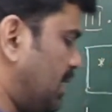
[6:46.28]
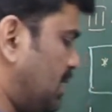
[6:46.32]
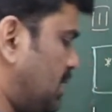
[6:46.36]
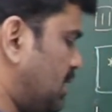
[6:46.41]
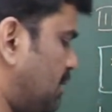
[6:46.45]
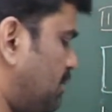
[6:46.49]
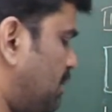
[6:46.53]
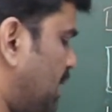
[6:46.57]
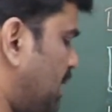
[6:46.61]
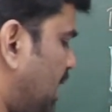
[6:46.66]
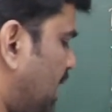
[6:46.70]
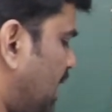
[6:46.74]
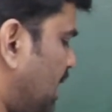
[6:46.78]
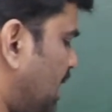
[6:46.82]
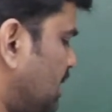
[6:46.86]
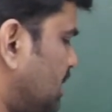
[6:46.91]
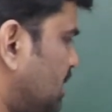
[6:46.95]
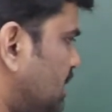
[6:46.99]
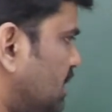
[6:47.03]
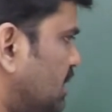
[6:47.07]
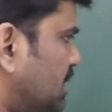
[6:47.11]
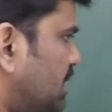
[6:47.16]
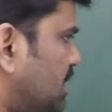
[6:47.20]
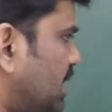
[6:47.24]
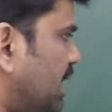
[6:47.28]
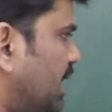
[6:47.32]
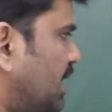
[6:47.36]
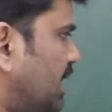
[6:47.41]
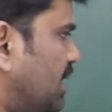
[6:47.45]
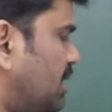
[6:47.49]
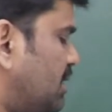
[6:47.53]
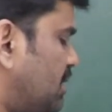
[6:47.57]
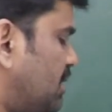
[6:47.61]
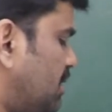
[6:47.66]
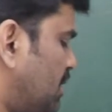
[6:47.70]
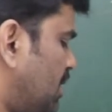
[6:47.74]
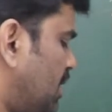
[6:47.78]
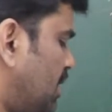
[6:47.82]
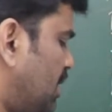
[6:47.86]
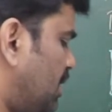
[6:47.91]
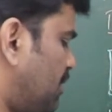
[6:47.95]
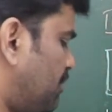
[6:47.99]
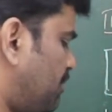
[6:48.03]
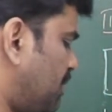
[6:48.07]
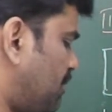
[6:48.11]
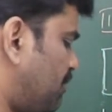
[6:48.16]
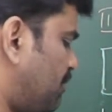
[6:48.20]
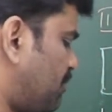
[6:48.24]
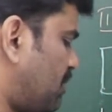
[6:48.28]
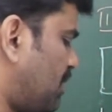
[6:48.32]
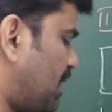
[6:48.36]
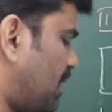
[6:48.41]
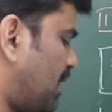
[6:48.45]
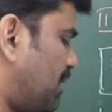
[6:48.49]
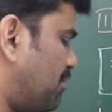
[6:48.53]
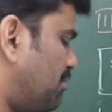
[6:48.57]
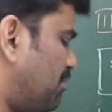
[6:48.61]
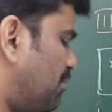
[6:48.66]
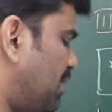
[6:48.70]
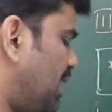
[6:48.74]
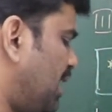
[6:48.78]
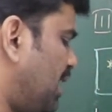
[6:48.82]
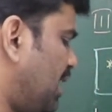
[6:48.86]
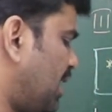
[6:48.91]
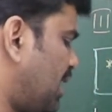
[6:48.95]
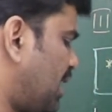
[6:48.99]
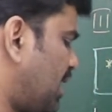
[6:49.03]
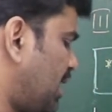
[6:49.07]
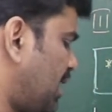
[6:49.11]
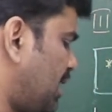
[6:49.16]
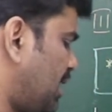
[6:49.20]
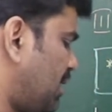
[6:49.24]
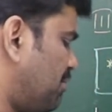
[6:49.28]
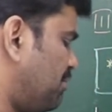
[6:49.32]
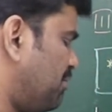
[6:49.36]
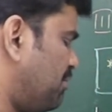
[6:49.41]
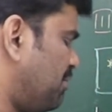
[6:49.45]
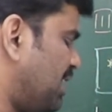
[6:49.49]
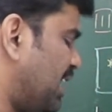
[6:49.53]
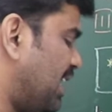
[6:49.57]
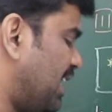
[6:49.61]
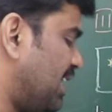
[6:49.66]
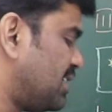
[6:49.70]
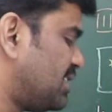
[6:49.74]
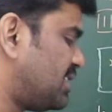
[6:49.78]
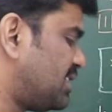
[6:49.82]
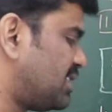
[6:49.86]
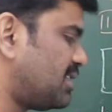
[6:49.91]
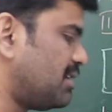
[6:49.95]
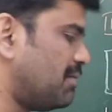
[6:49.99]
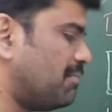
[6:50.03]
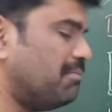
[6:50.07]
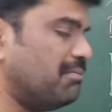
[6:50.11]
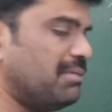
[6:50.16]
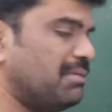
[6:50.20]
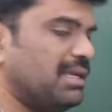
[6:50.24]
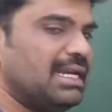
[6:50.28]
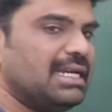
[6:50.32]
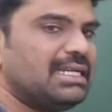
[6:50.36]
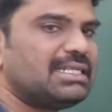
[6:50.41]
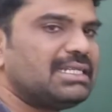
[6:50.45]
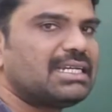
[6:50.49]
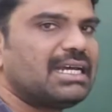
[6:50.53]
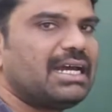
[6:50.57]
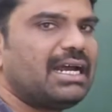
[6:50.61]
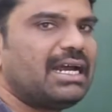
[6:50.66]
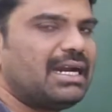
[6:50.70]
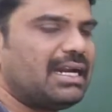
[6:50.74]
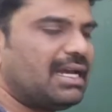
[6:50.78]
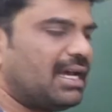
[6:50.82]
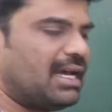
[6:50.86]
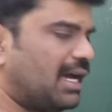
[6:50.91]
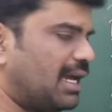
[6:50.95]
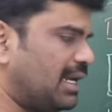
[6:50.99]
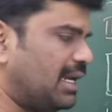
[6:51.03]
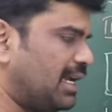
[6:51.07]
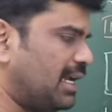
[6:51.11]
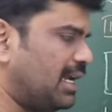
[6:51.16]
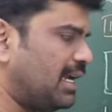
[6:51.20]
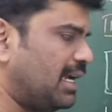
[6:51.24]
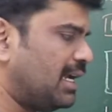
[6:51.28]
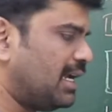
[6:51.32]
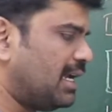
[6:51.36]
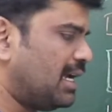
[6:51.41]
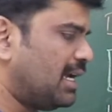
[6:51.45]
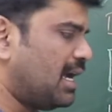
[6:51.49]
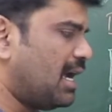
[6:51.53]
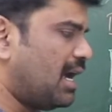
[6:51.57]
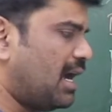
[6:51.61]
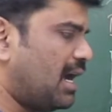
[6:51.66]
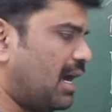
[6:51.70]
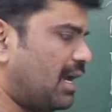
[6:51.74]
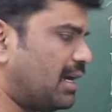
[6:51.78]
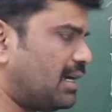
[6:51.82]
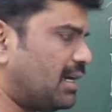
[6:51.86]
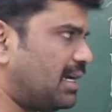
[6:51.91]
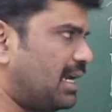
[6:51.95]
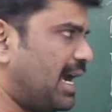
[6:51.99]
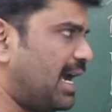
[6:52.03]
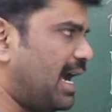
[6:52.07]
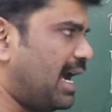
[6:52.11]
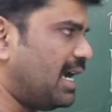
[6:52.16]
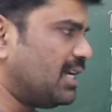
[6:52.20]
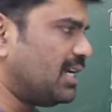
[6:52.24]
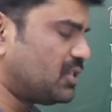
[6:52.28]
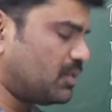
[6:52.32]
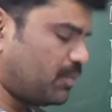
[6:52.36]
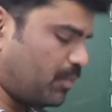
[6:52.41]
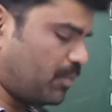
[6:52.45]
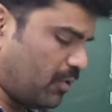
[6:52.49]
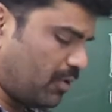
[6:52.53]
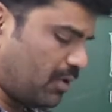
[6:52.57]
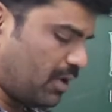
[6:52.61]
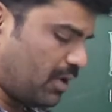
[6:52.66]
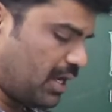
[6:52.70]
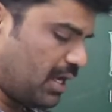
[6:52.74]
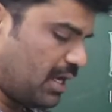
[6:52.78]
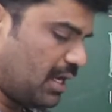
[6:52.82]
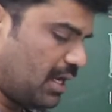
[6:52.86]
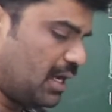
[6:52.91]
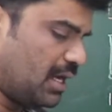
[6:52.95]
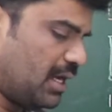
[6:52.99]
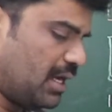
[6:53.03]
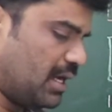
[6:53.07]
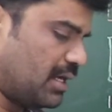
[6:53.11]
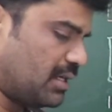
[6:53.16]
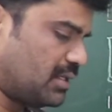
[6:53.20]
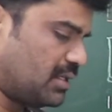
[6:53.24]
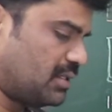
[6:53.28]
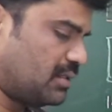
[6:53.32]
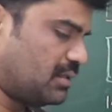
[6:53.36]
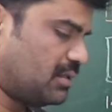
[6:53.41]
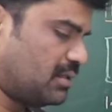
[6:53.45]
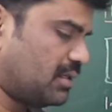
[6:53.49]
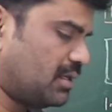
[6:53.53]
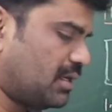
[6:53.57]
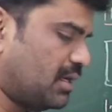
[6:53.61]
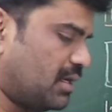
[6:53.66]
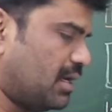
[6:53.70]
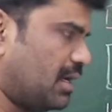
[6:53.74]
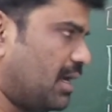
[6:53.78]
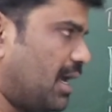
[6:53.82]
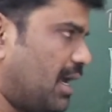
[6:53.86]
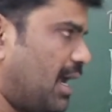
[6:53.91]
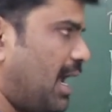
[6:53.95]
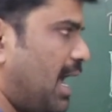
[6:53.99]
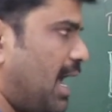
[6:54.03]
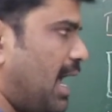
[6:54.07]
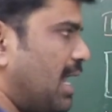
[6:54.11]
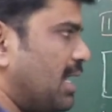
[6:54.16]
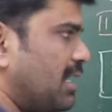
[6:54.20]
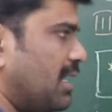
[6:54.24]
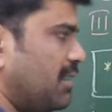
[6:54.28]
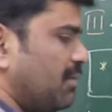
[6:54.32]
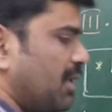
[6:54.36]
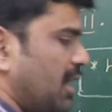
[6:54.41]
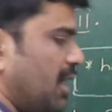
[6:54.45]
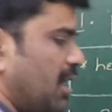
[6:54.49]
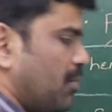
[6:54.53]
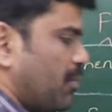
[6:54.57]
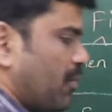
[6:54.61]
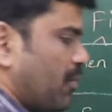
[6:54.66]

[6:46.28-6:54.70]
eat a balanced diet fifth one milk eggs meat and honey are dash products animal